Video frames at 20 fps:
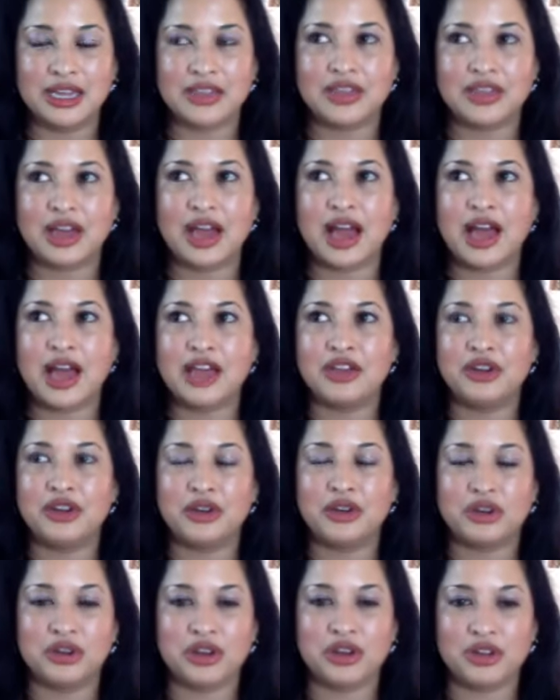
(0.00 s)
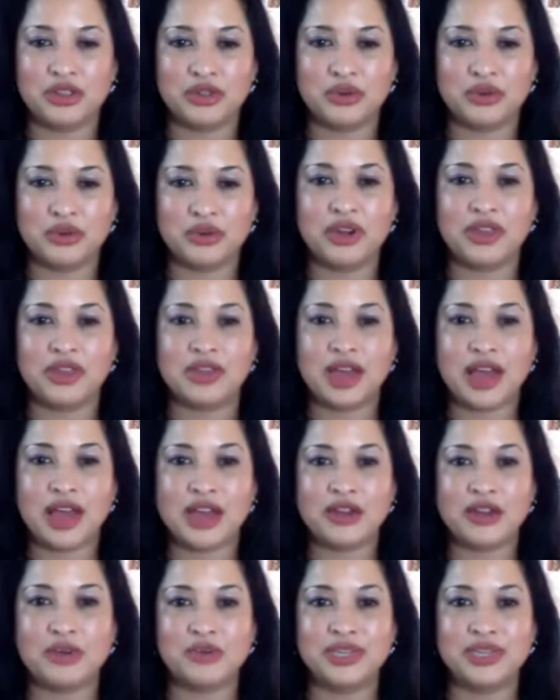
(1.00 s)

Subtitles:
the higher authority, the higher